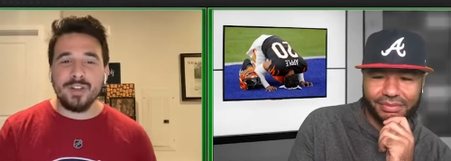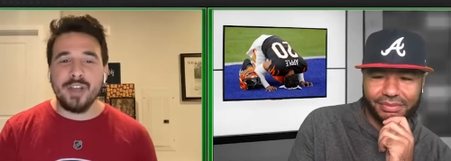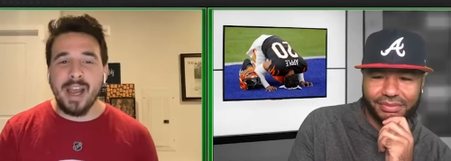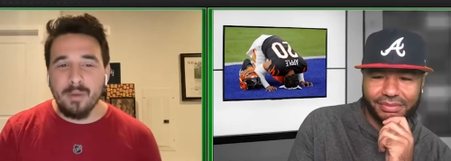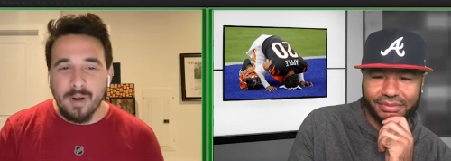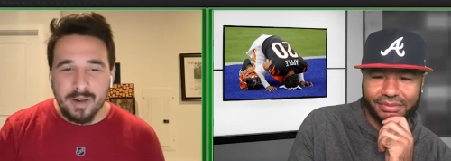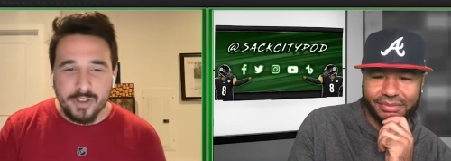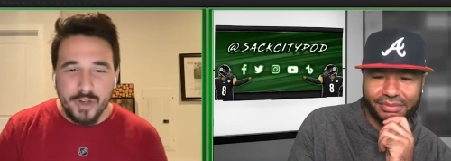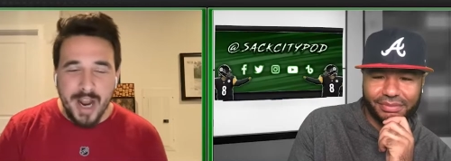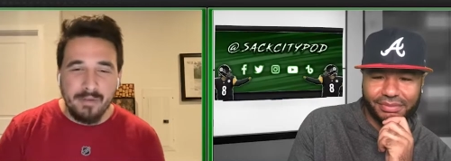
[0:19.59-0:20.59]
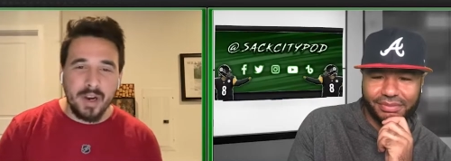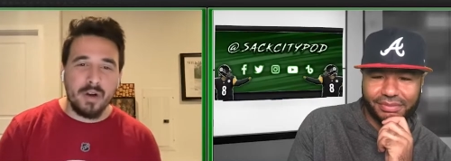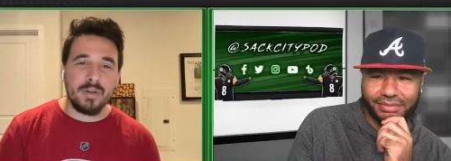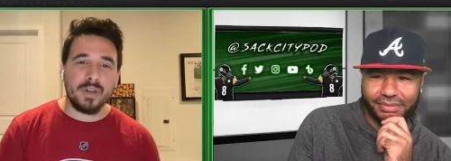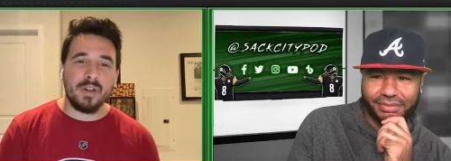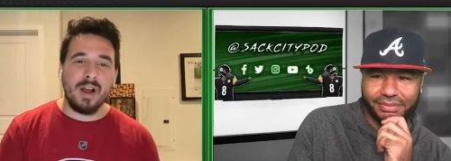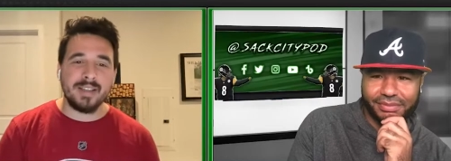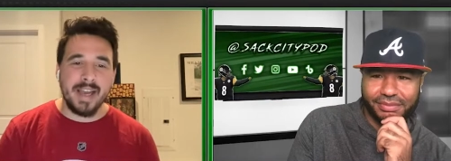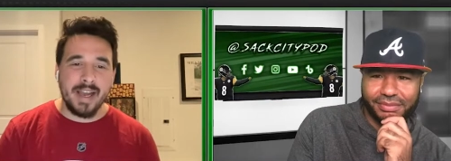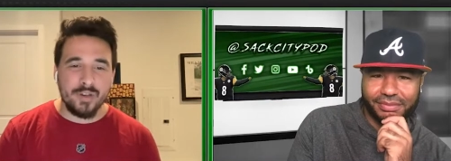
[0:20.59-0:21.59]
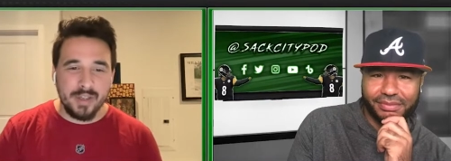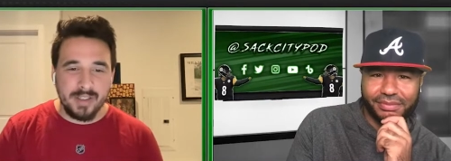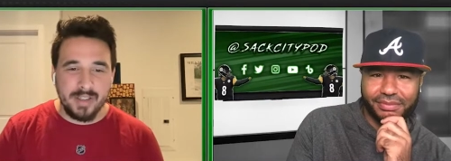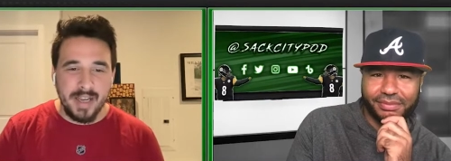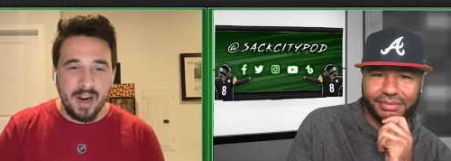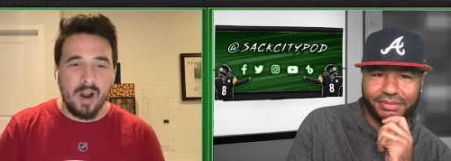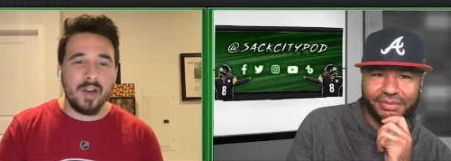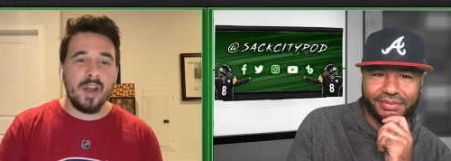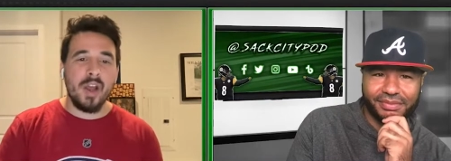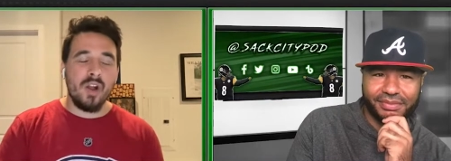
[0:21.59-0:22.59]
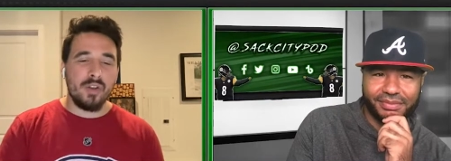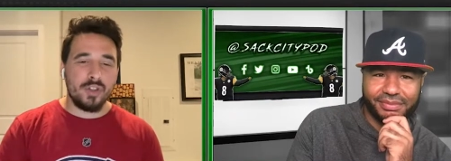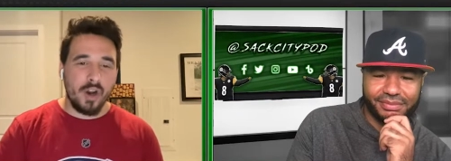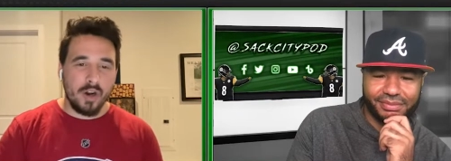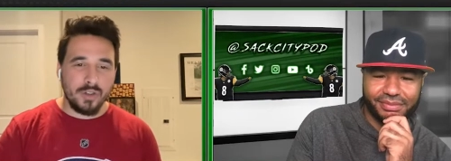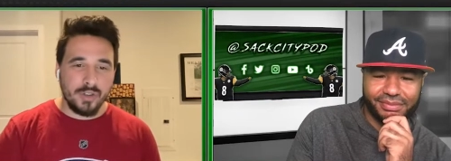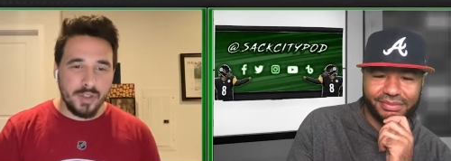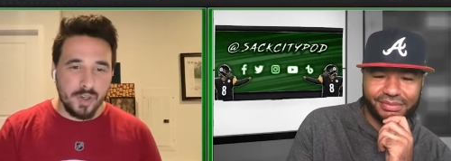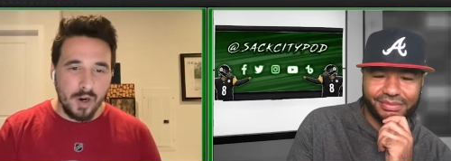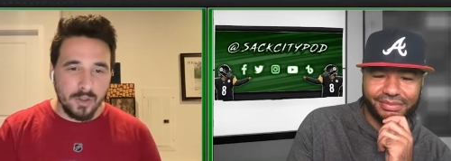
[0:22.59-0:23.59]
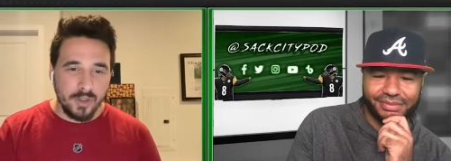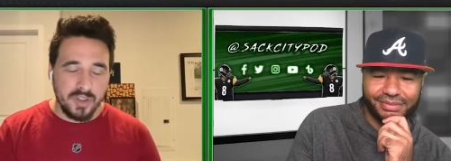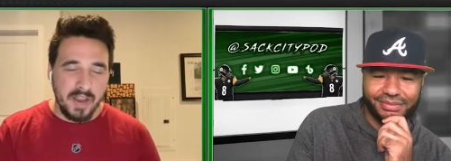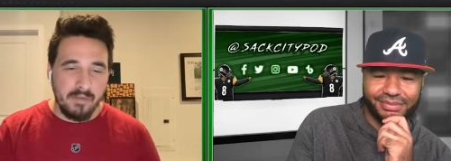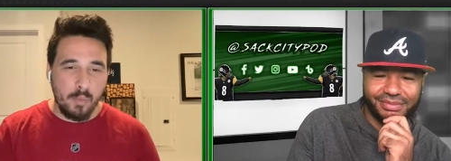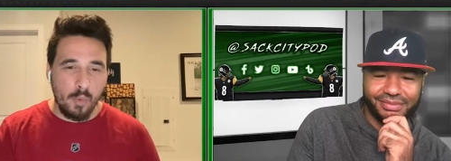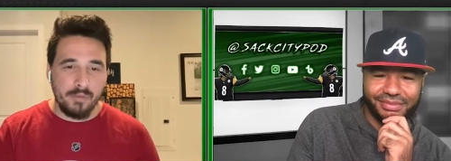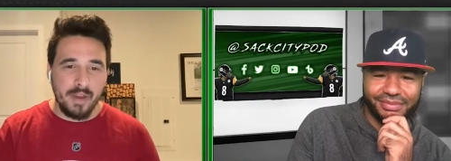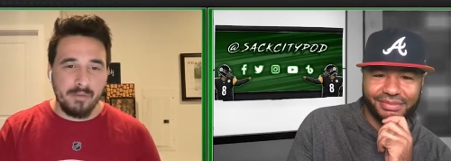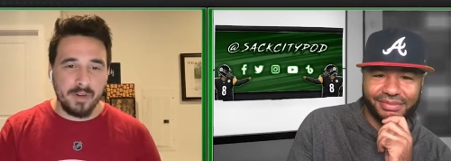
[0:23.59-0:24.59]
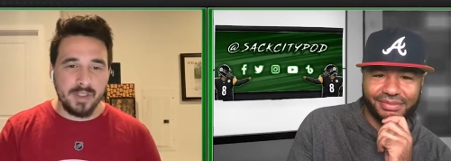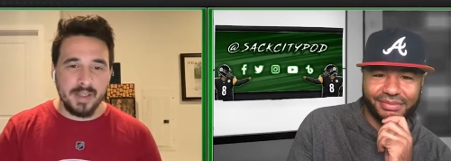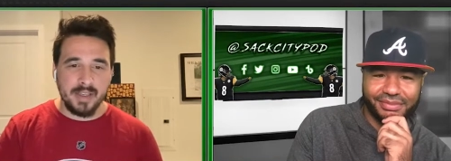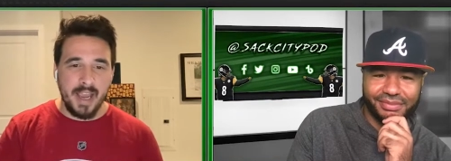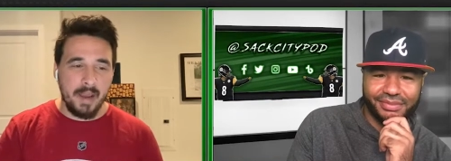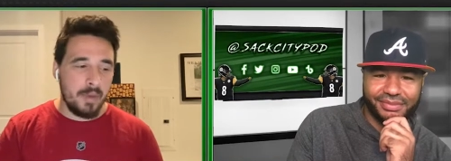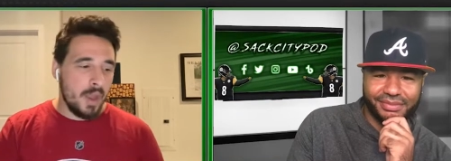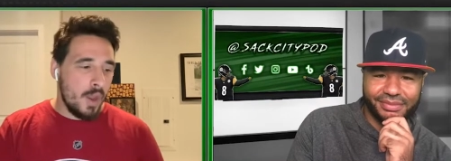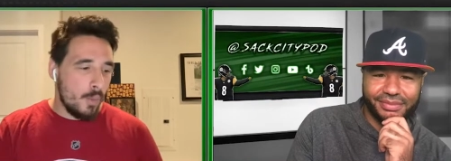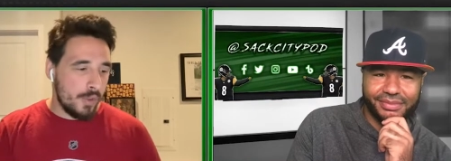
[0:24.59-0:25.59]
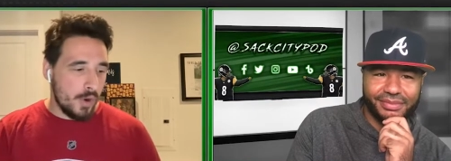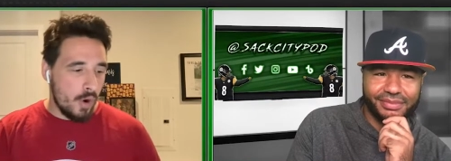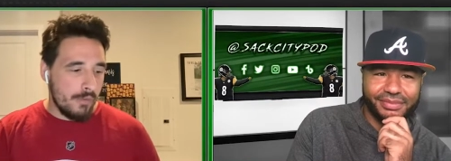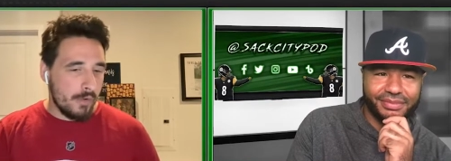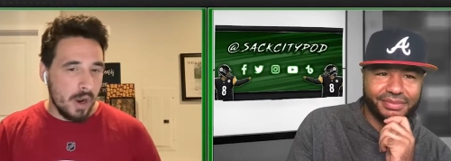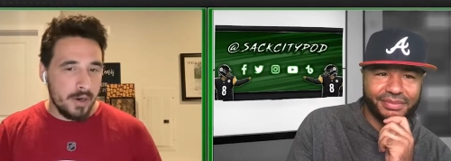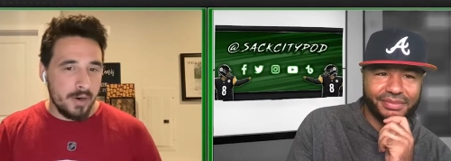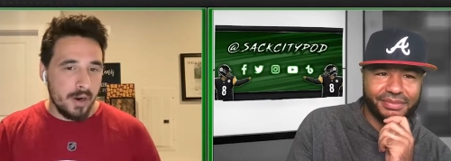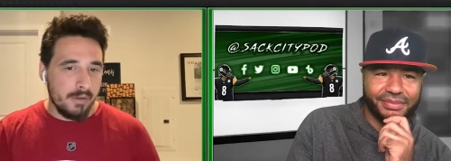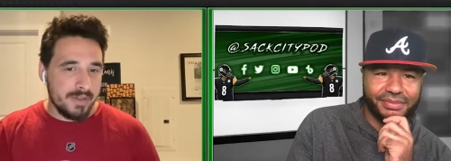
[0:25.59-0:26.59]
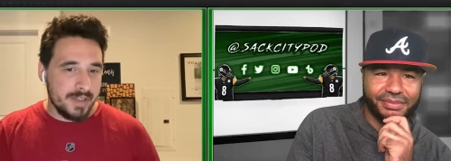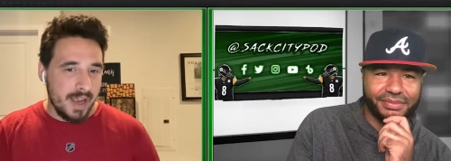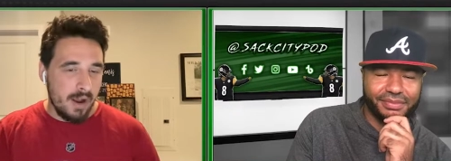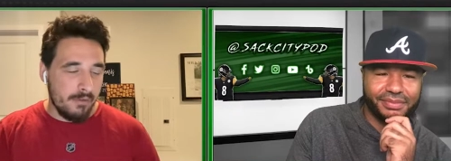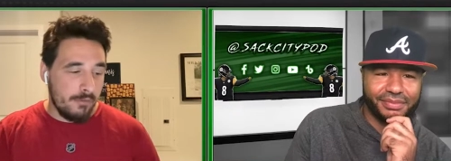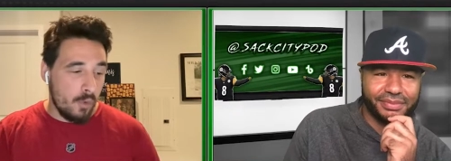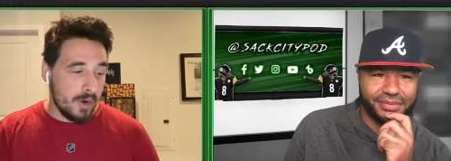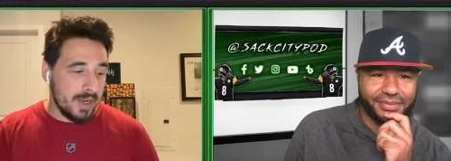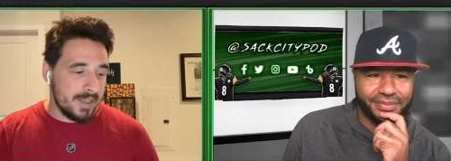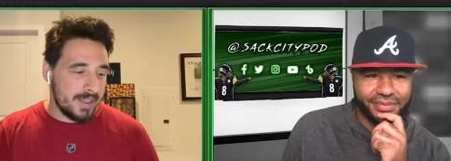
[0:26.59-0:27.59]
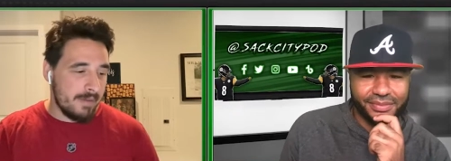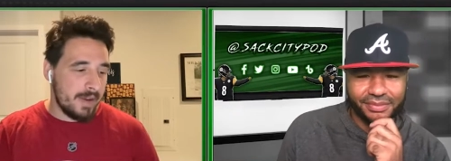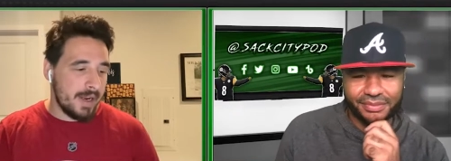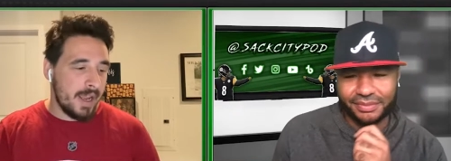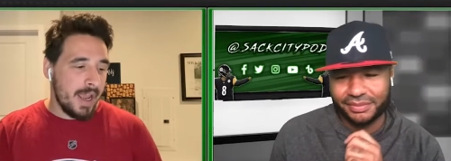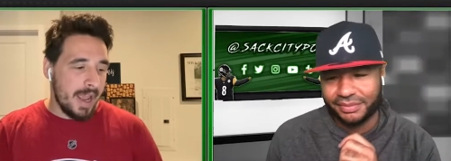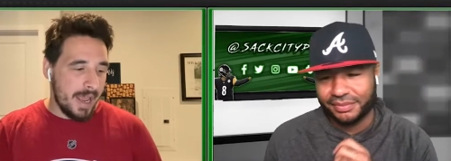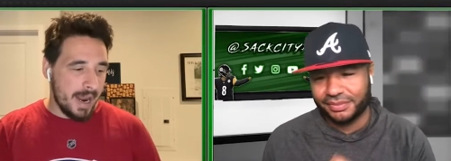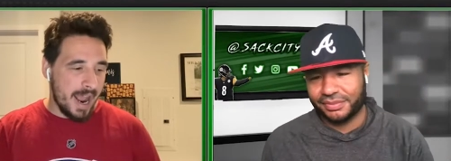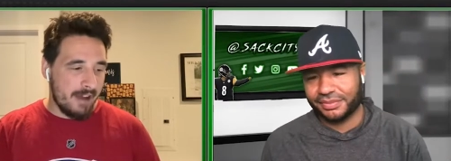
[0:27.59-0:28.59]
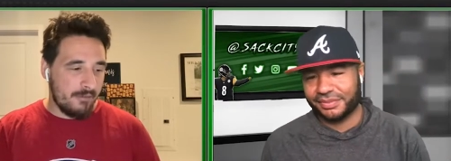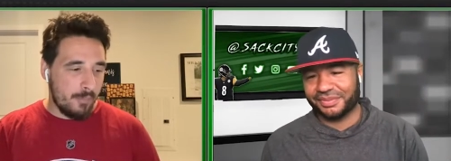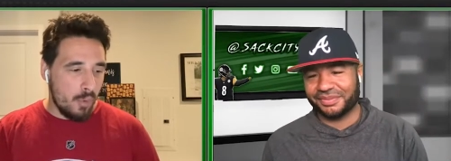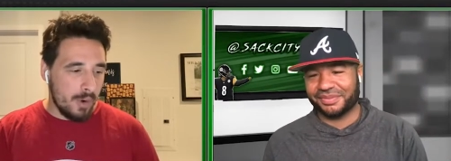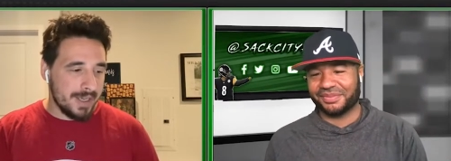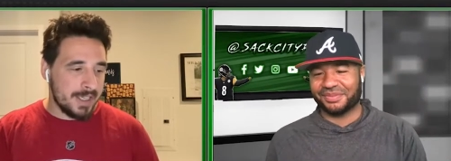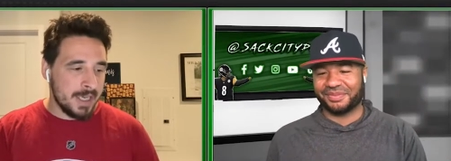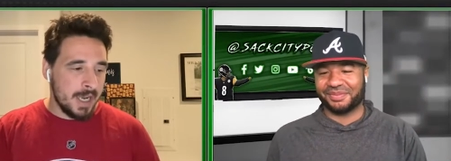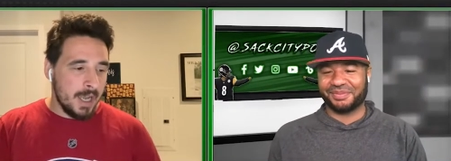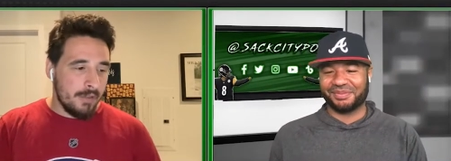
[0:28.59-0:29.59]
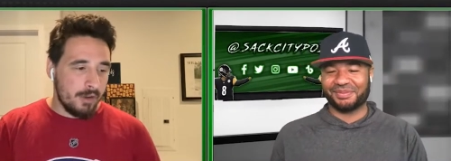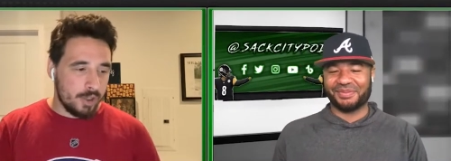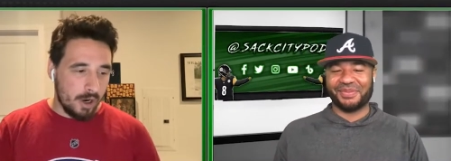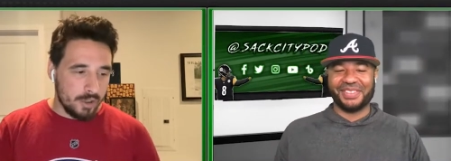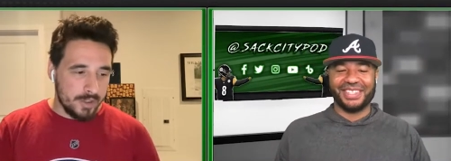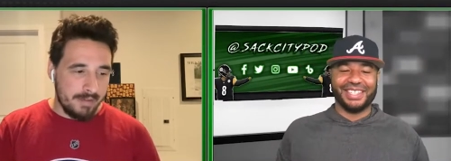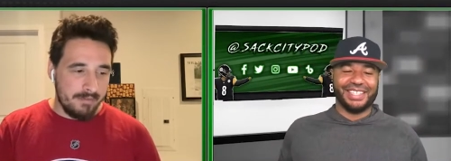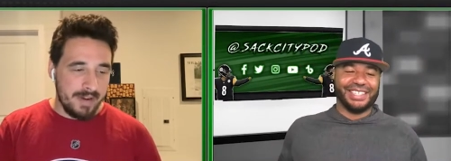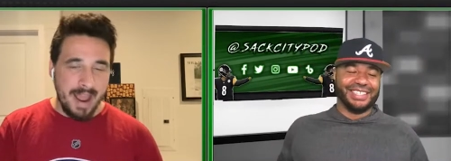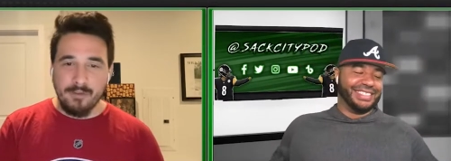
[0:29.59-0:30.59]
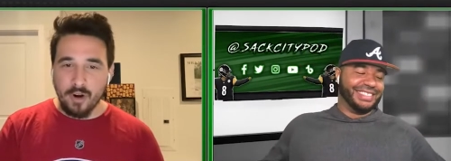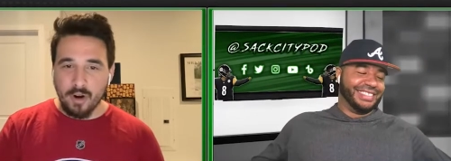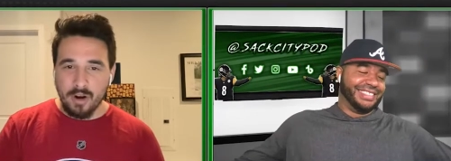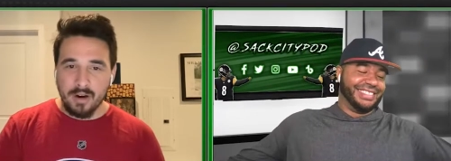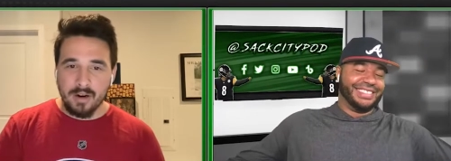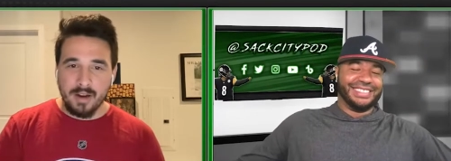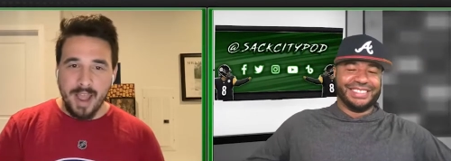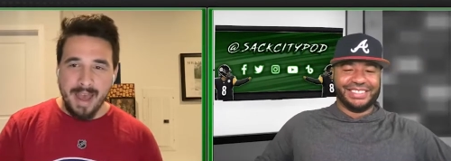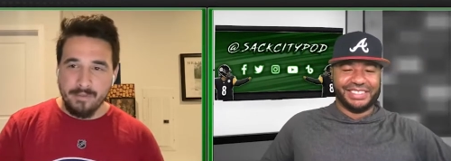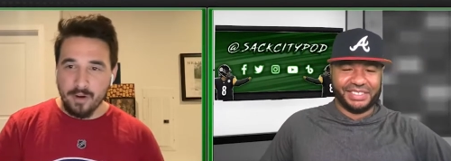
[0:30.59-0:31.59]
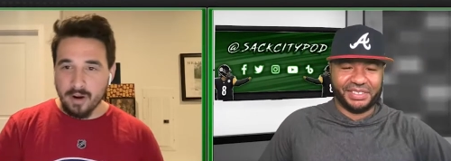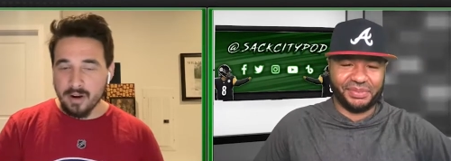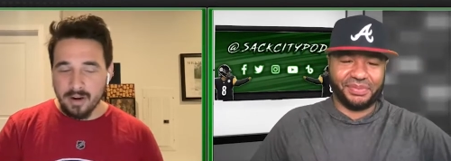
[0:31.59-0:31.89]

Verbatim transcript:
Speaker 1: Jaguars traveling over to Los Angeles to take on the Chargers. The Chargers are seven point favorites in this game with an over under of, of 47 and a half points. The Chargers have never, ever,